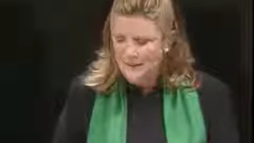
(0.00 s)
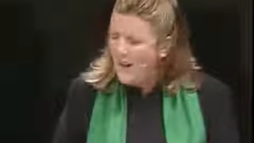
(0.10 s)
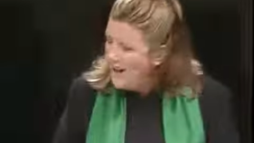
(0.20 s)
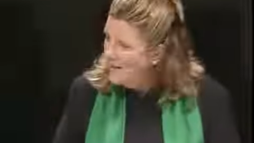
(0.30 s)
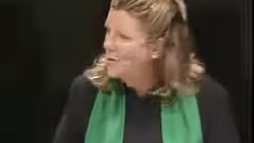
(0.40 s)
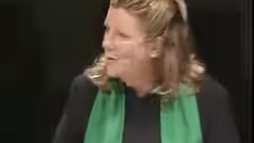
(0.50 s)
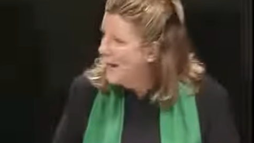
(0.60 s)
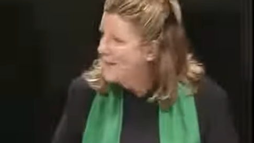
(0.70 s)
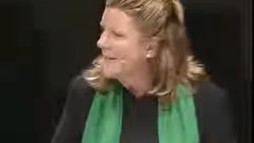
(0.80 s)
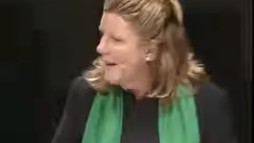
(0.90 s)
God
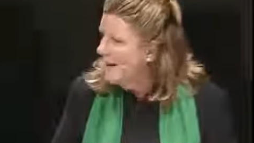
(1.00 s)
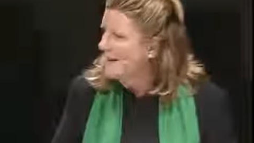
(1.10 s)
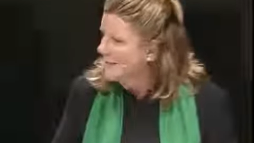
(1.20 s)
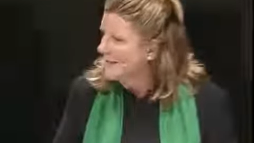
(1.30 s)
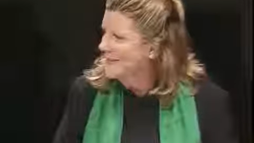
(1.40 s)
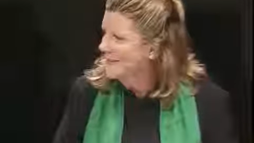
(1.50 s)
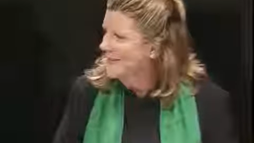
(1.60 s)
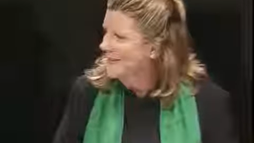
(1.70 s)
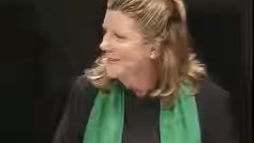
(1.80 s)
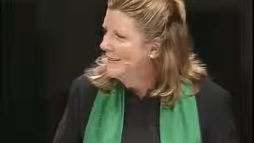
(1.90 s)
grant us,
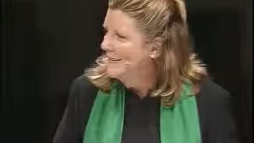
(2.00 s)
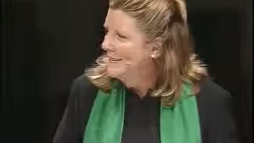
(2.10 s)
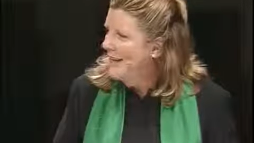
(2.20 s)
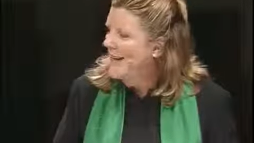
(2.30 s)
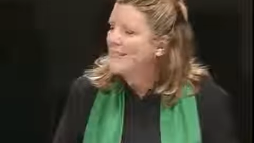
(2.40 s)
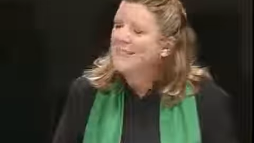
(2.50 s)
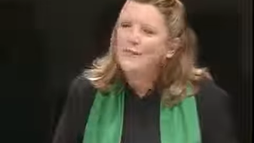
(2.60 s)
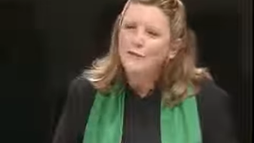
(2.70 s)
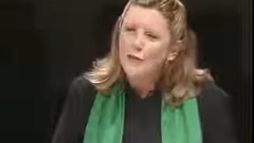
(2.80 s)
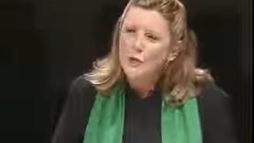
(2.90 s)
as
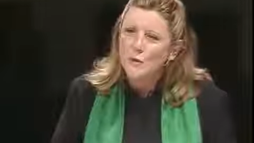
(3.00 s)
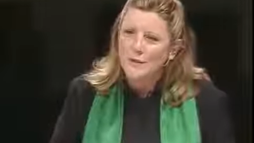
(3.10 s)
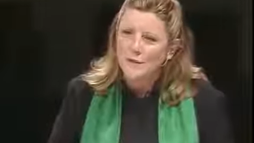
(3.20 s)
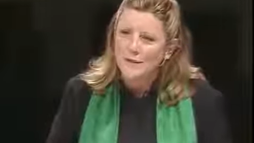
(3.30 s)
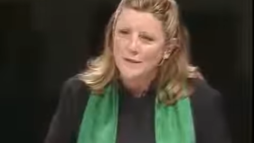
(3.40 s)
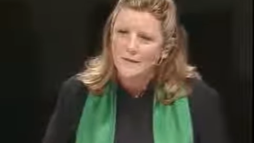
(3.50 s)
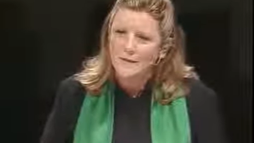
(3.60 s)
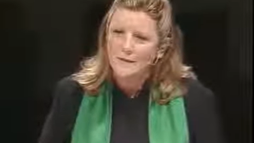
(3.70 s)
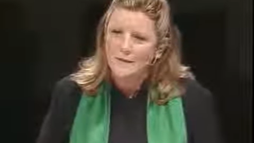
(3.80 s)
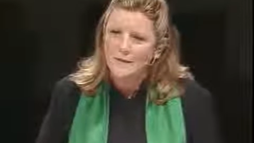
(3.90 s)
individuals,
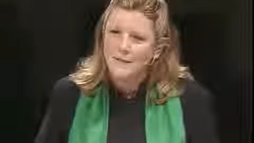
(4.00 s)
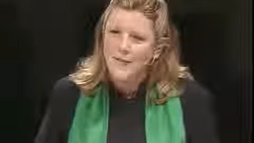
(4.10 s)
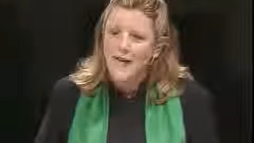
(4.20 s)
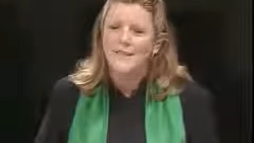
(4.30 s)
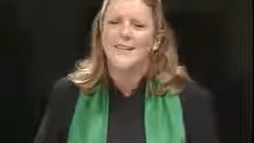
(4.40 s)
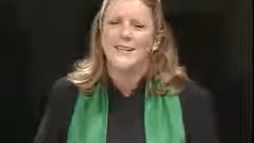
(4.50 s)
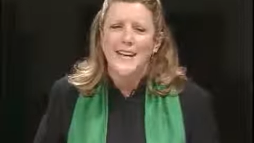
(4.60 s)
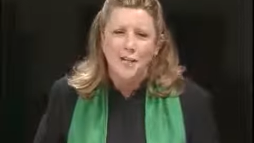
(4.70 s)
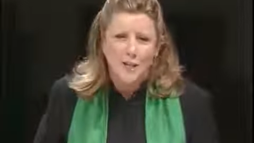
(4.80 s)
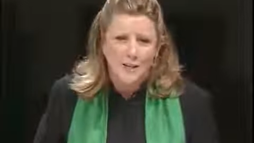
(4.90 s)
as a
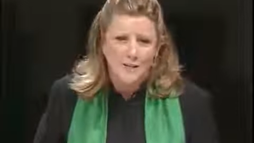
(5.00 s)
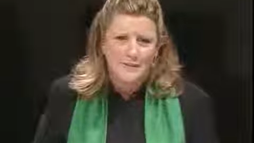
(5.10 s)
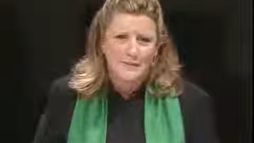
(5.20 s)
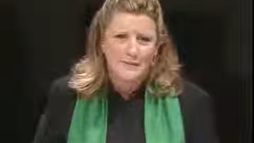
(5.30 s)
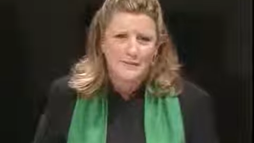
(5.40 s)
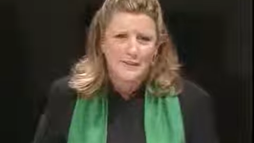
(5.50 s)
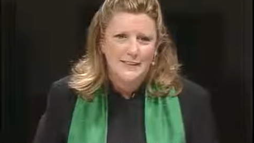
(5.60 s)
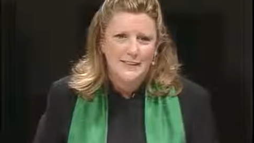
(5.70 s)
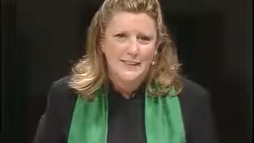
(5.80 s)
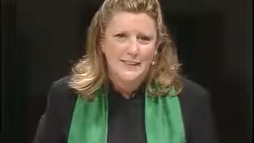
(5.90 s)
nation,
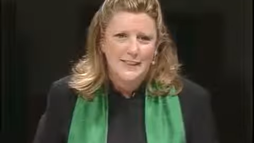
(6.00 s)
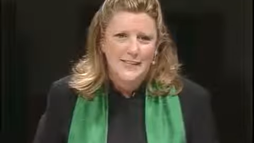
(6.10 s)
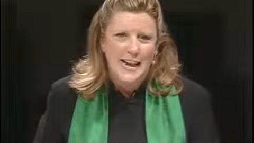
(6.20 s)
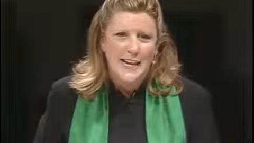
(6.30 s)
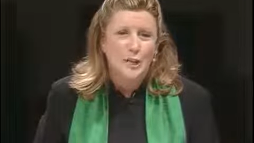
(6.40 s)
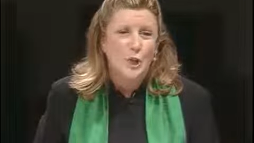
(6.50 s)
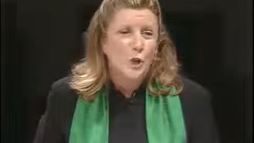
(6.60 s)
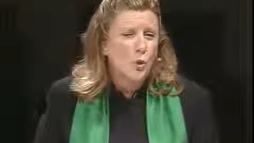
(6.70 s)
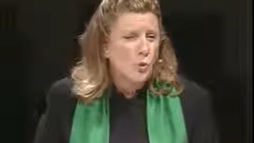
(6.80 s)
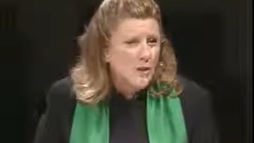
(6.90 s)
as
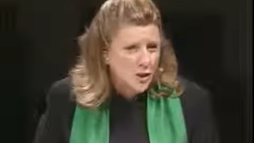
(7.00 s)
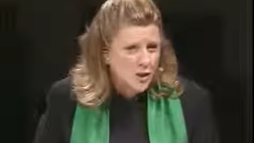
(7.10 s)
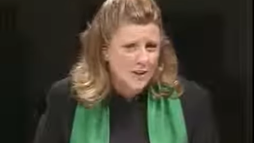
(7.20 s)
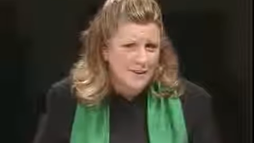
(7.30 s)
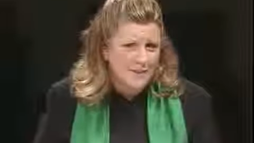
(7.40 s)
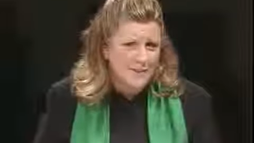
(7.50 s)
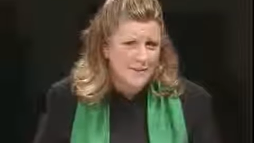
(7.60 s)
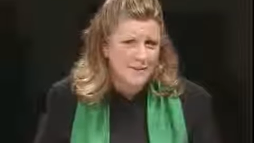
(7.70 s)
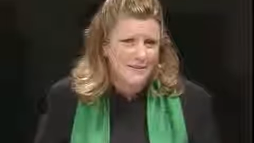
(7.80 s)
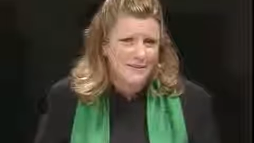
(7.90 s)

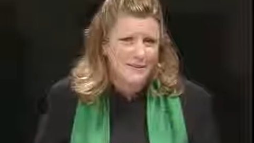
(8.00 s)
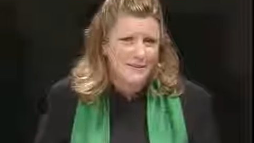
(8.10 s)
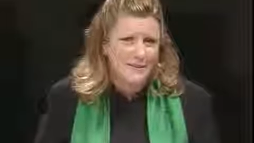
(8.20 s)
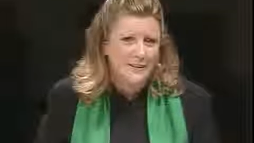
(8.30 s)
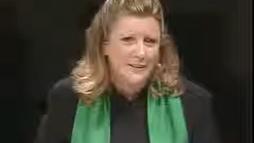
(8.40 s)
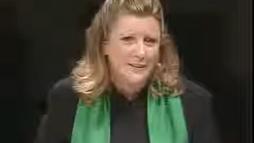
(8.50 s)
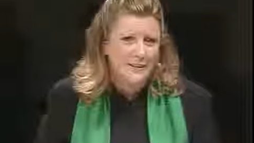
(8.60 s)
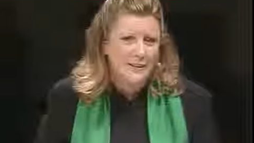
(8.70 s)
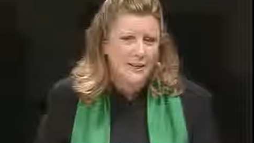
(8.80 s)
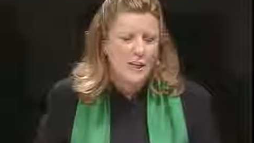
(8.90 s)
Christians,
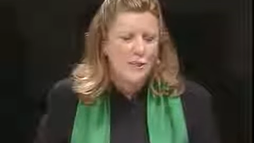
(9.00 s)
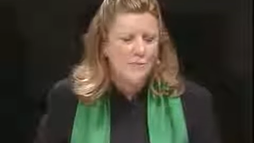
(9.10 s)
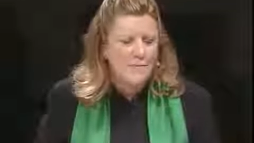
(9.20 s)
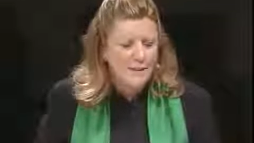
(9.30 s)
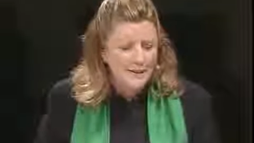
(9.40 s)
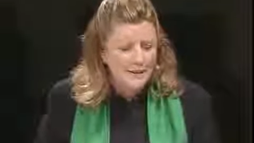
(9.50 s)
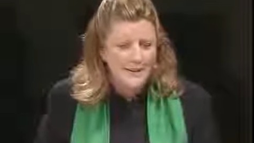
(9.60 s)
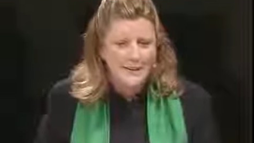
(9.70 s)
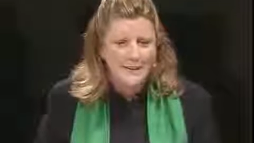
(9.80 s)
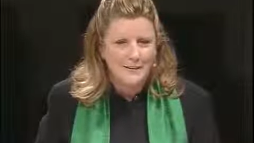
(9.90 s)
the
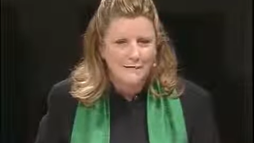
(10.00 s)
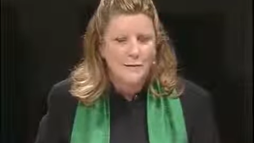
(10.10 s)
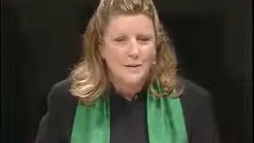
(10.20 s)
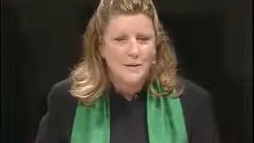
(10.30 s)
humility for